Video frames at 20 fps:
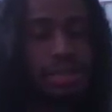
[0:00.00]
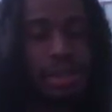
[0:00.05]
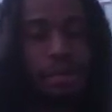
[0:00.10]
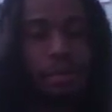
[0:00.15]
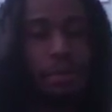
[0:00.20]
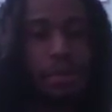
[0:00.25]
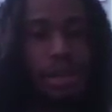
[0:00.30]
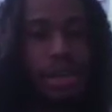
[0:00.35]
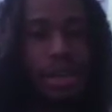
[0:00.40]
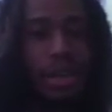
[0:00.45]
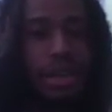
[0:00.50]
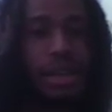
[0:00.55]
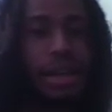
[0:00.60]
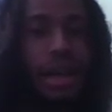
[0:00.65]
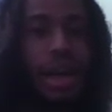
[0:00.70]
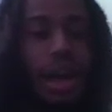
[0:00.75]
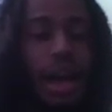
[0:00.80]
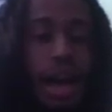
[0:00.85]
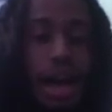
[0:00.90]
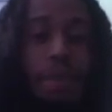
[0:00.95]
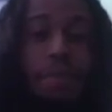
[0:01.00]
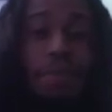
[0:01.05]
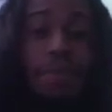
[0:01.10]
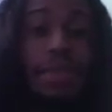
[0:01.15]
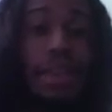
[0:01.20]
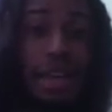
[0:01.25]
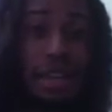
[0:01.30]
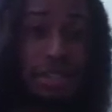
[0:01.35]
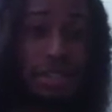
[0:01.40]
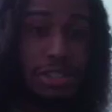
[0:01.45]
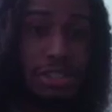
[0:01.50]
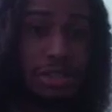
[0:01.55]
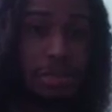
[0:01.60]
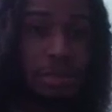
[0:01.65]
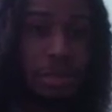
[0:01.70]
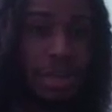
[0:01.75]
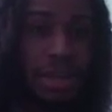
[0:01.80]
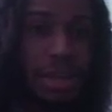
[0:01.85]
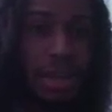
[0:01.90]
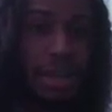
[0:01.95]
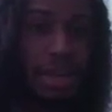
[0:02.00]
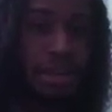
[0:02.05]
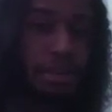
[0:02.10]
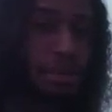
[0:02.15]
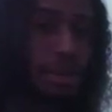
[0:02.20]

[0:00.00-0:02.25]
template. That's just me and